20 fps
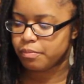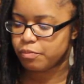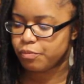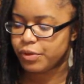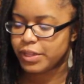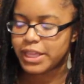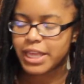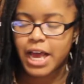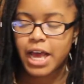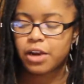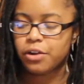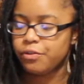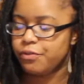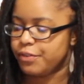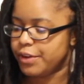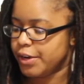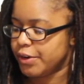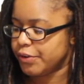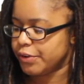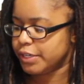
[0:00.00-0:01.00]
with Aloe
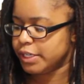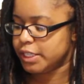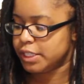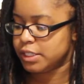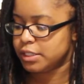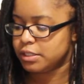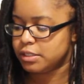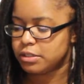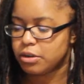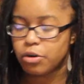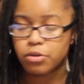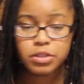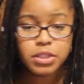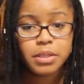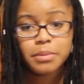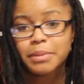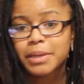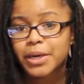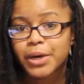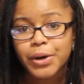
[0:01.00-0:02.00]
Vera
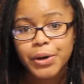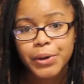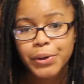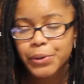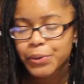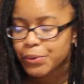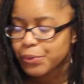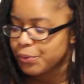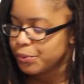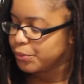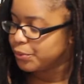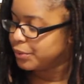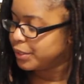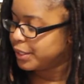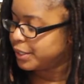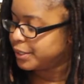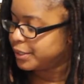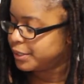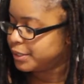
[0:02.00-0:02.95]
Ultimate Hold